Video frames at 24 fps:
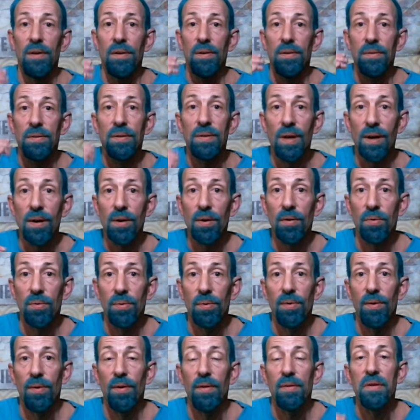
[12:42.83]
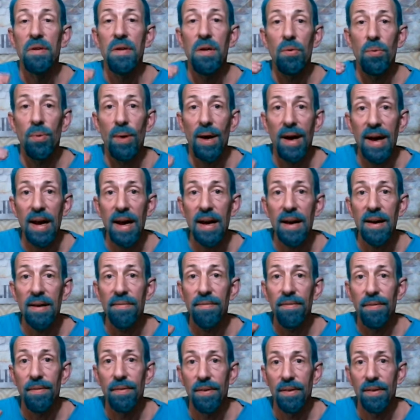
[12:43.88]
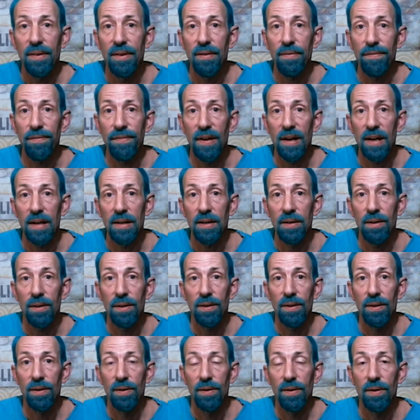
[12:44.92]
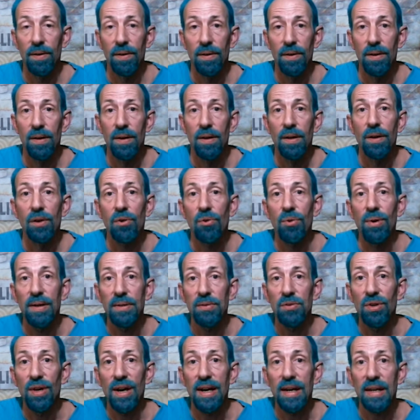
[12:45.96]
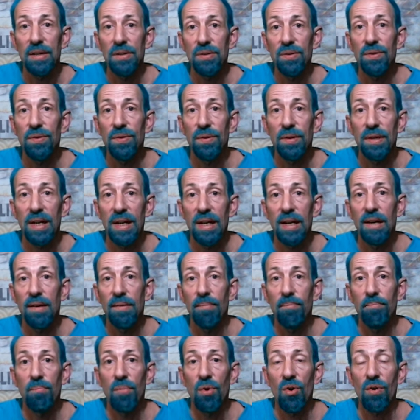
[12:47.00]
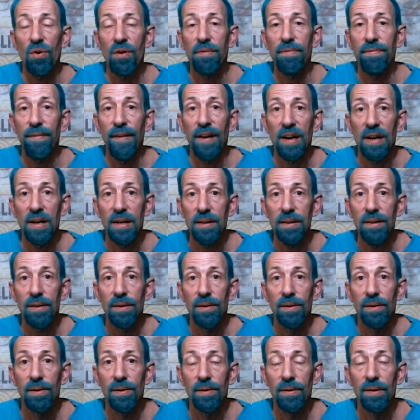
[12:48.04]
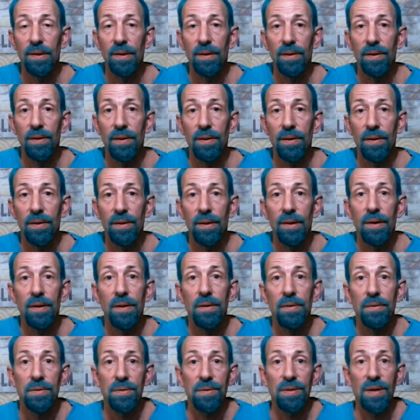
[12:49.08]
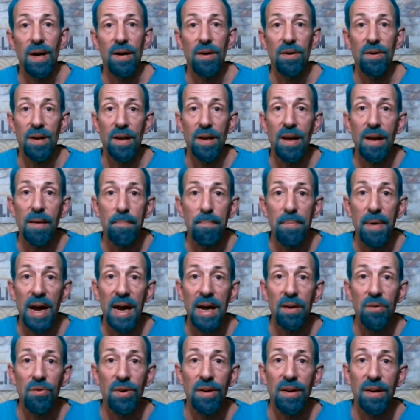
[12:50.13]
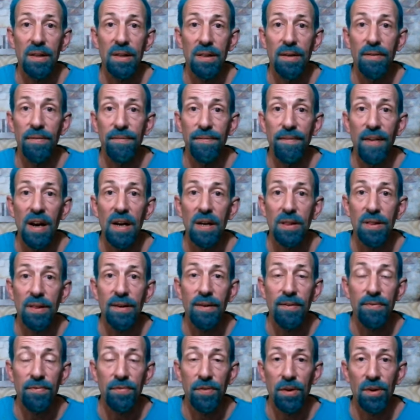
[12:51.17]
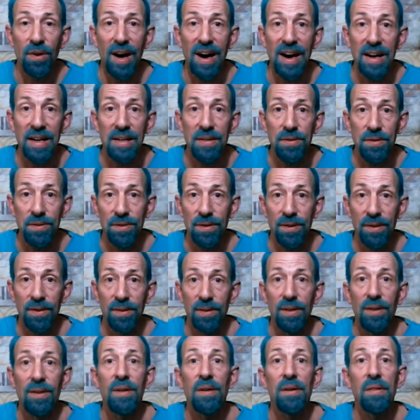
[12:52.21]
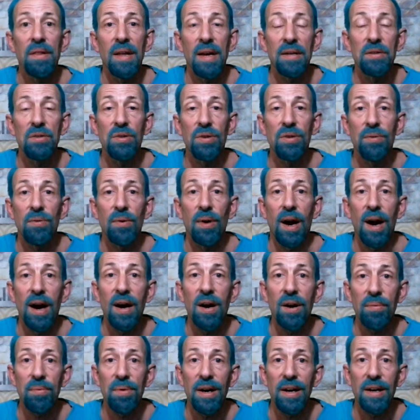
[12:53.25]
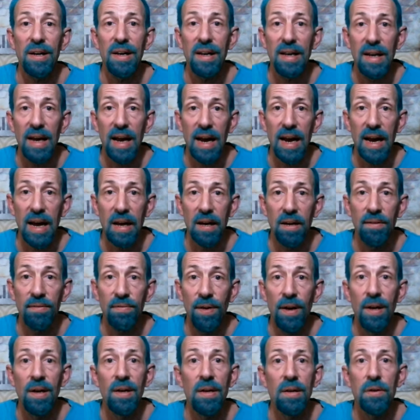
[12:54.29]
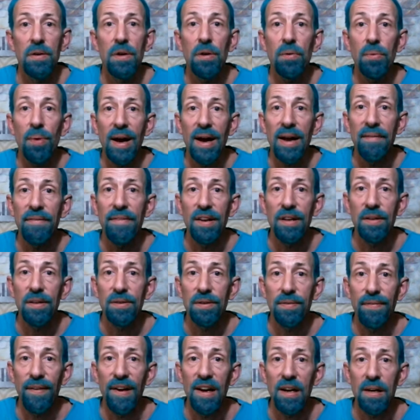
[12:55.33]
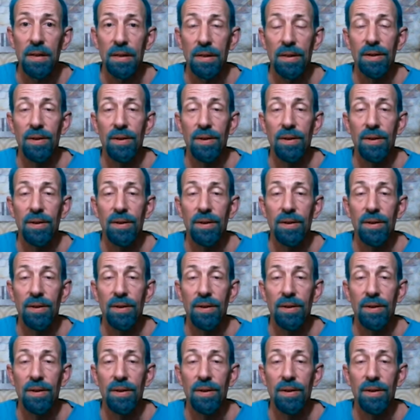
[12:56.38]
So, you have the faith. Quit trying to get more faith start empowering the faith of Christ that you already have. You have his faith.